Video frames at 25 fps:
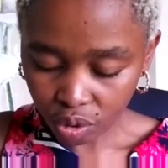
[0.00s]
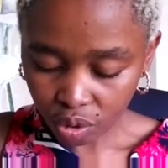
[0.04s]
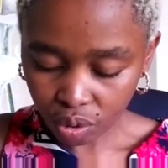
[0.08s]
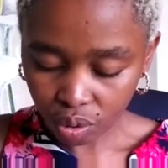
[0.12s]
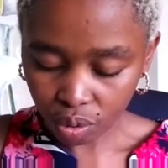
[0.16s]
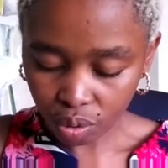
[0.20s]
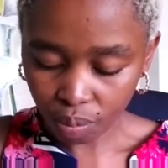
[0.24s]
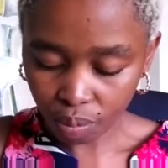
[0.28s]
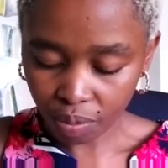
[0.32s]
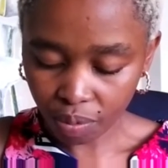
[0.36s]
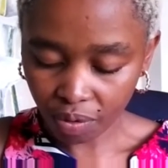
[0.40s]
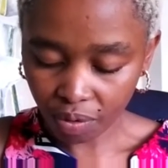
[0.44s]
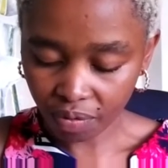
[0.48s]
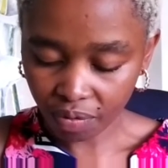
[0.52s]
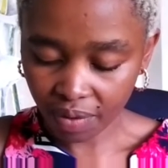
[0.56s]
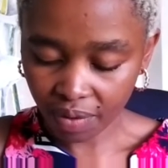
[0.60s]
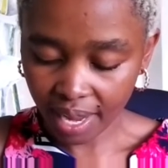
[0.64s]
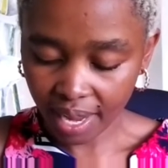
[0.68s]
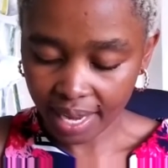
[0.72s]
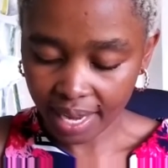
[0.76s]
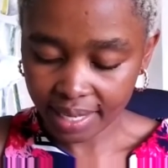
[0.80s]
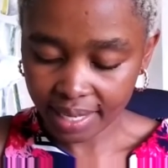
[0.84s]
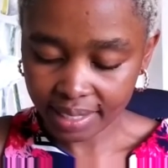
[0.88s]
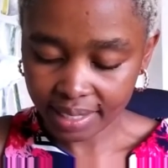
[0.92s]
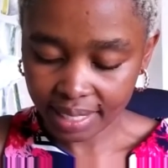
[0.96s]
to
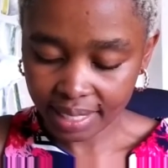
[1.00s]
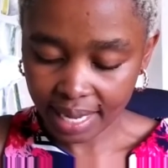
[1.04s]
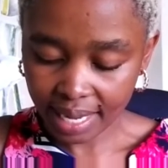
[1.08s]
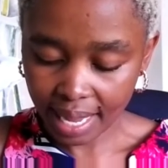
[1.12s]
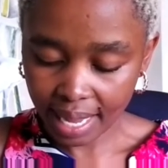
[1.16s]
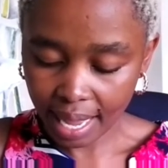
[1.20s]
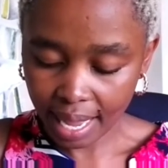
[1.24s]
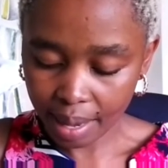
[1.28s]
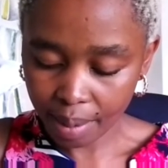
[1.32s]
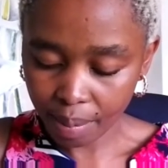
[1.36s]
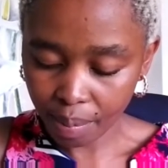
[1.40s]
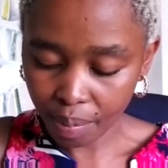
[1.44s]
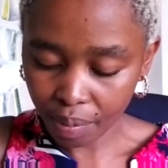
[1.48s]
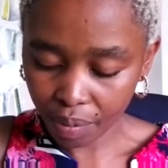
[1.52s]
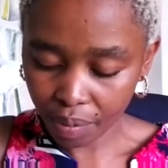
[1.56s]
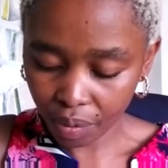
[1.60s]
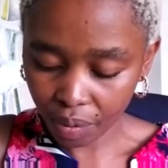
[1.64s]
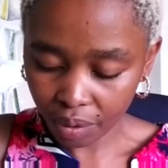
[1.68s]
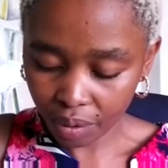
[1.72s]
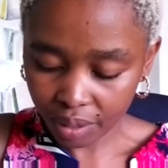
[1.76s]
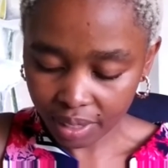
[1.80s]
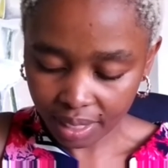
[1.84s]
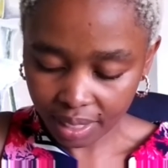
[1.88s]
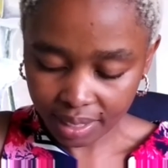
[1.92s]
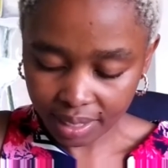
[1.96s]
provide a
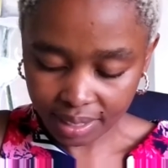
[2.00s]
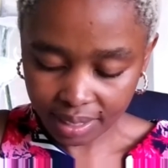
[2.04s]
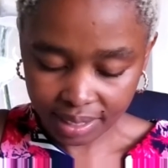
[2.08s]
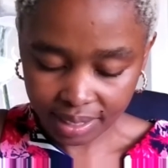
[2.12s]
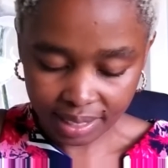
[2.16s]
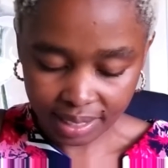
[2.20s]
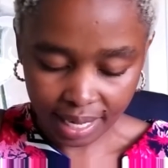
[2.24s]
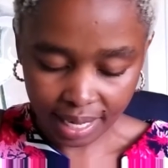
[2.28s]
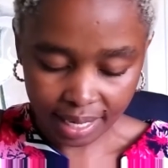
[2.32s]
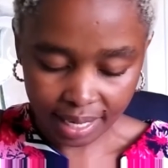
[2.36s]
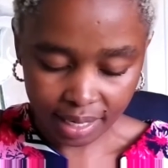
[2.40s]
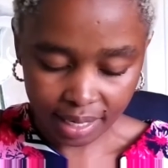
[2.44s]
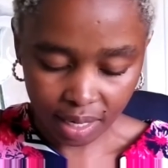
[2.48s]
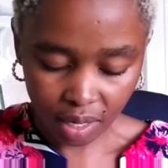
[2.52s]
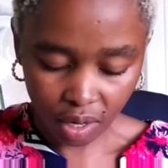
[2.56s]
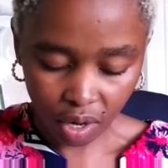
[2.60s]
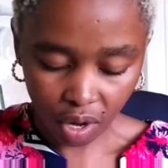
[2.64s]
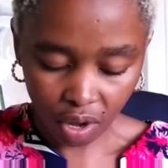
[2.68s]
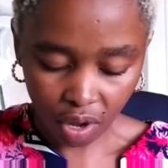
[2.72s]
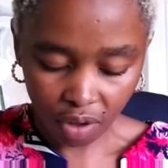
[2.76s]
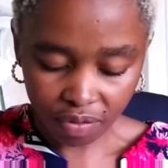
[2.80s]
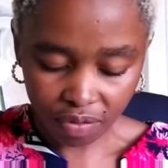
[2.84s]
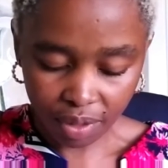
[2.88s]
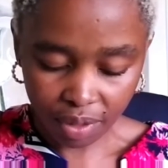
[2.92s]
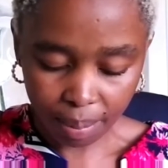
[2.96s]
broad understanding
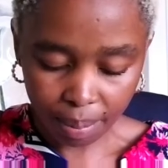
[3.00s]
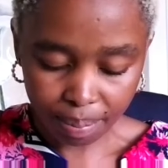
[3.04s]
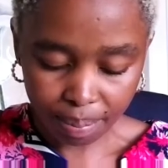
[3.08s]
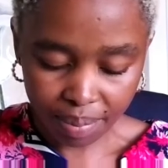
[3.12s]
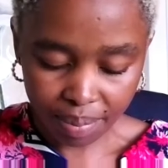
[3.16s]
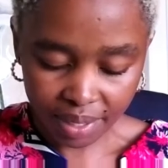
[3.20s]
of the